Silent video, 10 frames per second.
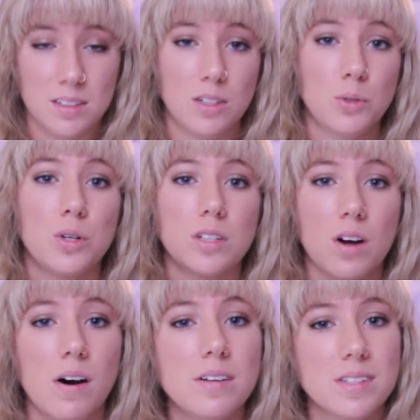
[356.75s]
The Lord
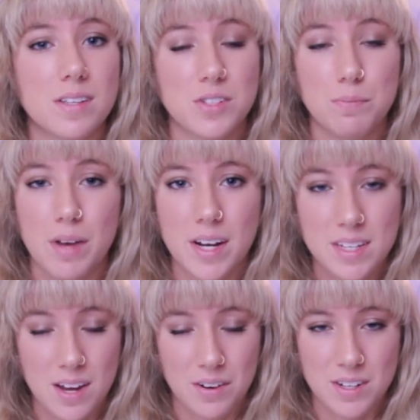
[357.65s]
calls us to
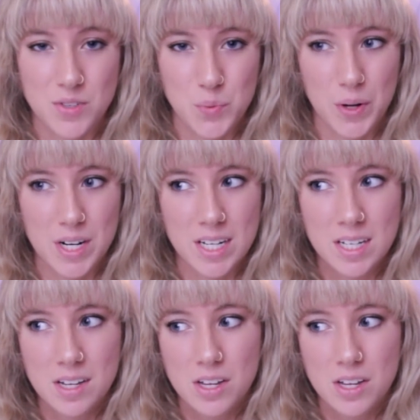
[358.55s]
meditate on His Word.